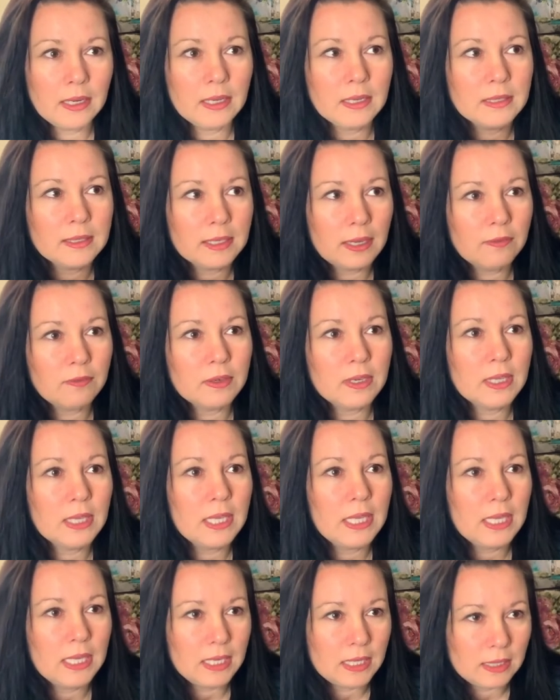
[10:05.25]
It
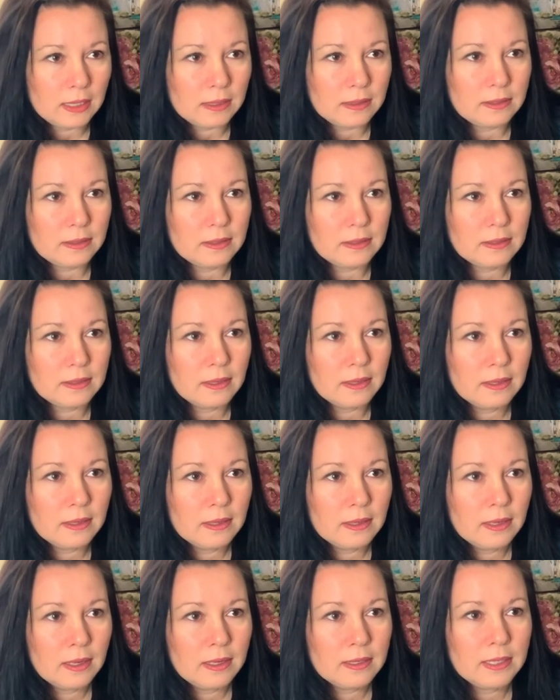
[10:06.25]
definitely is
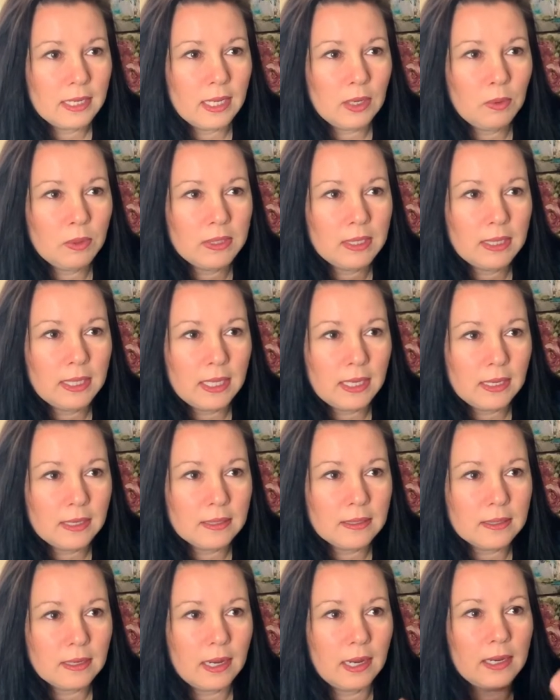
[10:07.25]
take what's on the
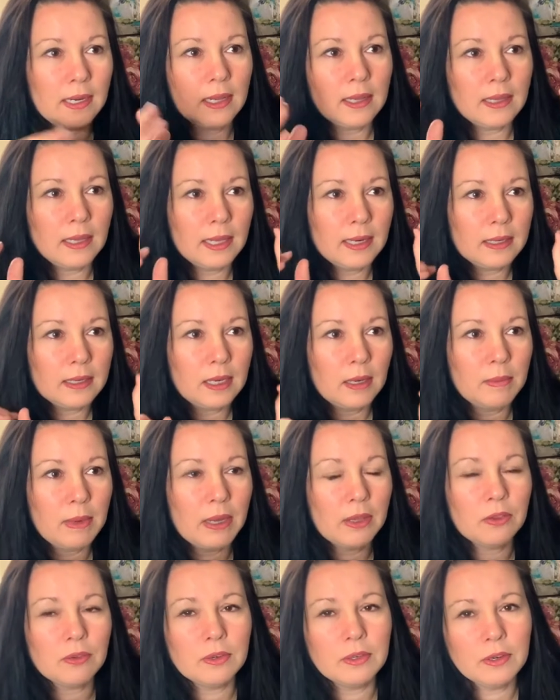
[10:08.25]
inside, let it come
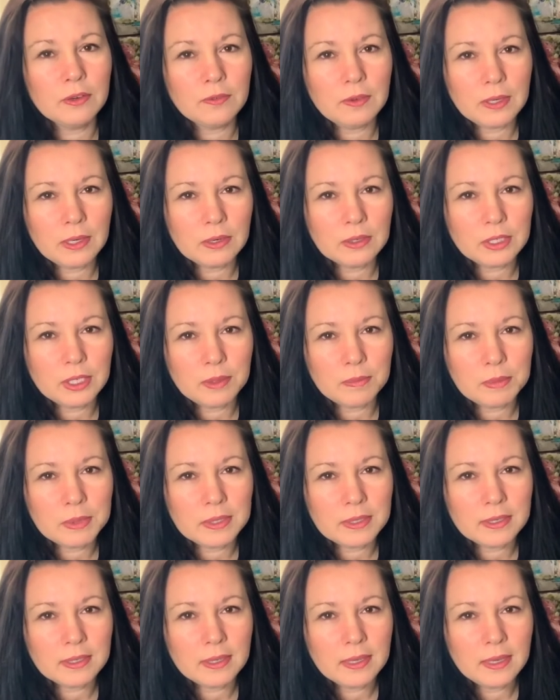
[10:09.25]
out through your
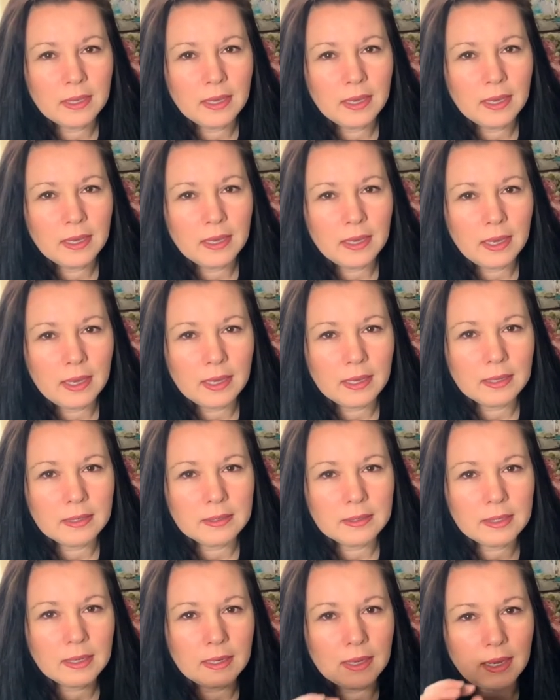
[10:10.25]
fingertips
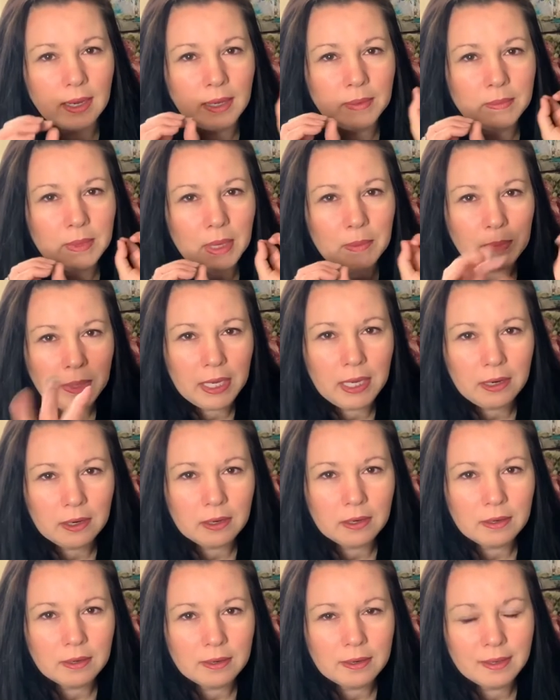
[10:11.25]
and um,
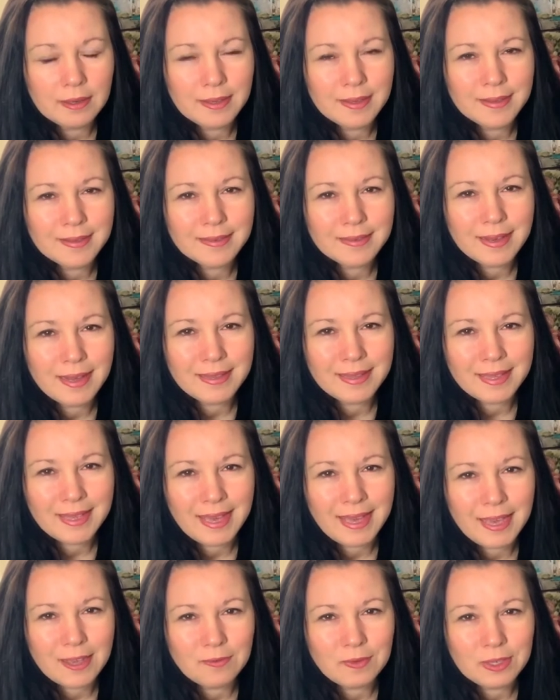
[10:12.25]
appear on the
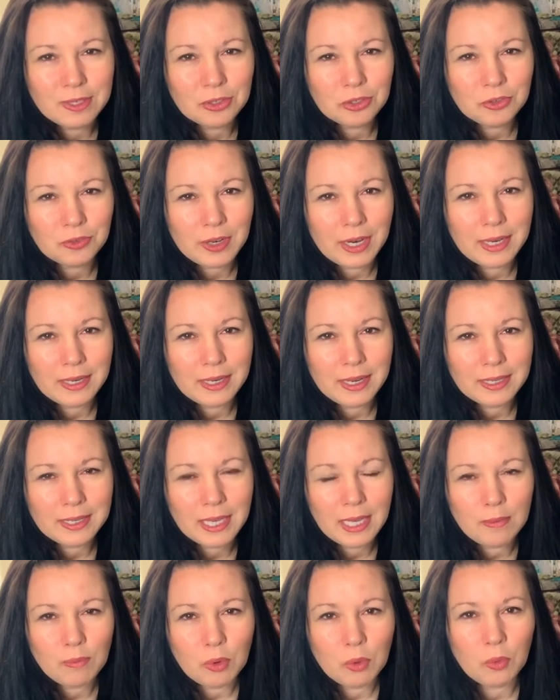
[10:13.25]
canvas, right? And
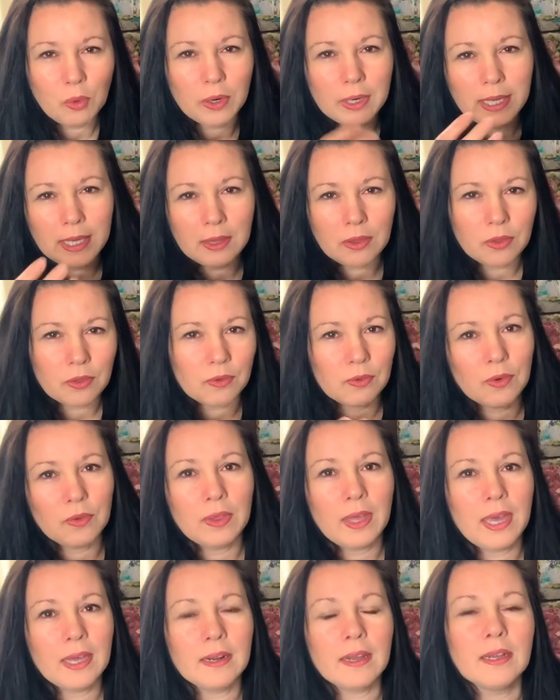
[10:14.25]
keep working through
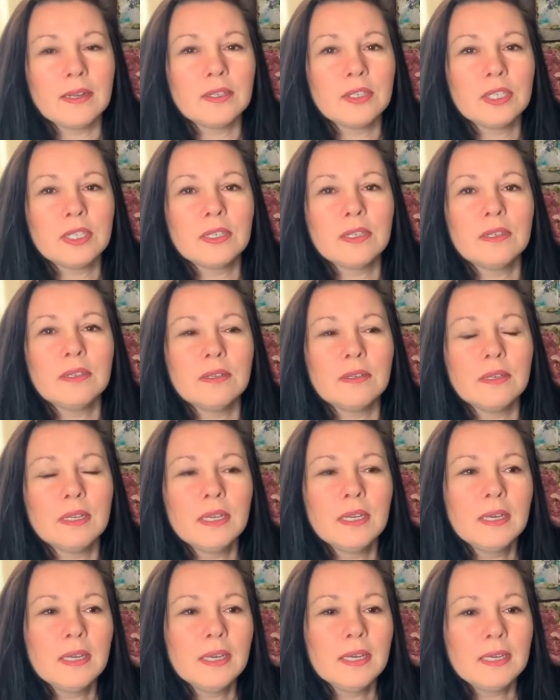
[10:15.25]
that until,
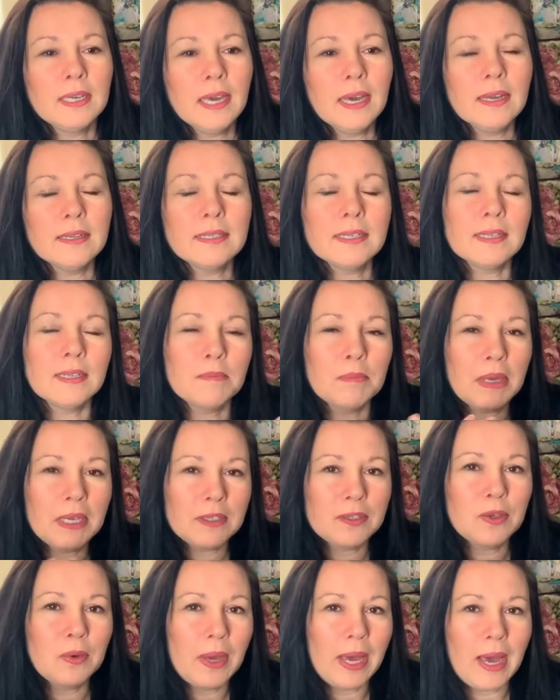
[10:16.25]
yeah, until it
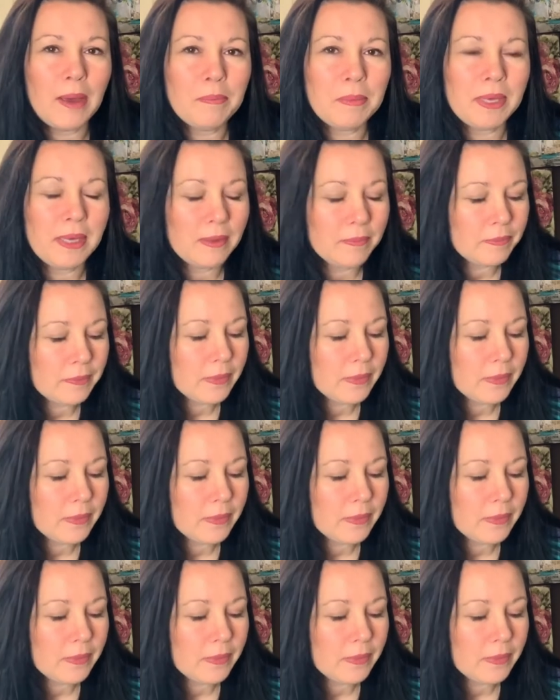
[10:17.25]
makes you happy.